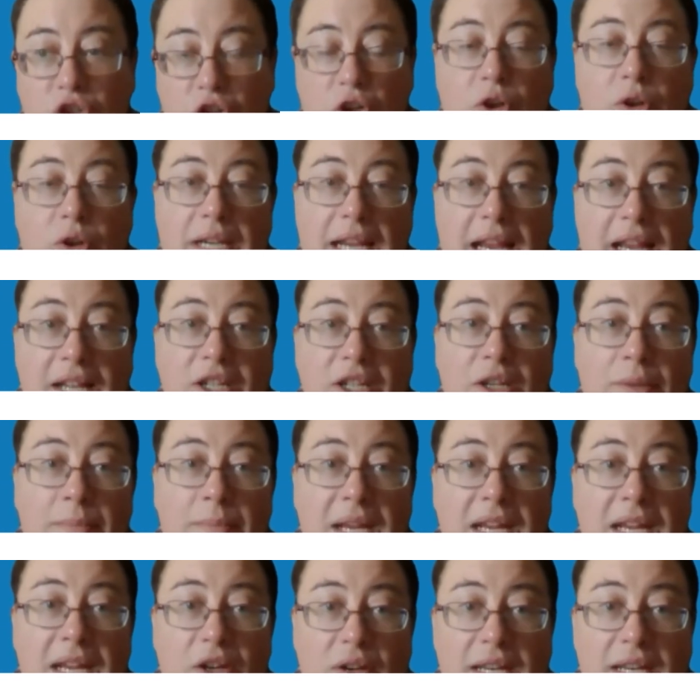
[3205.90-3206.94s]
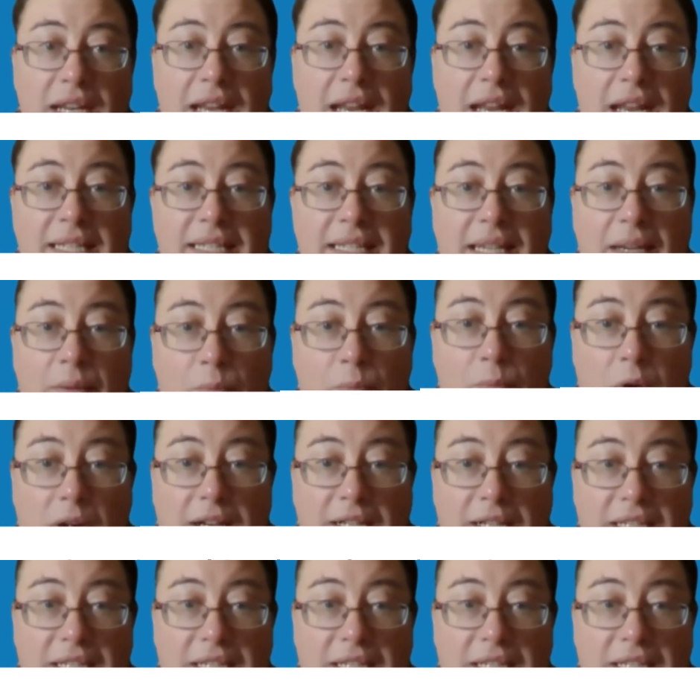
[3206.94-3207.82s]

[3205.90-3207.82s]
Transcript: Can you meet your needs in one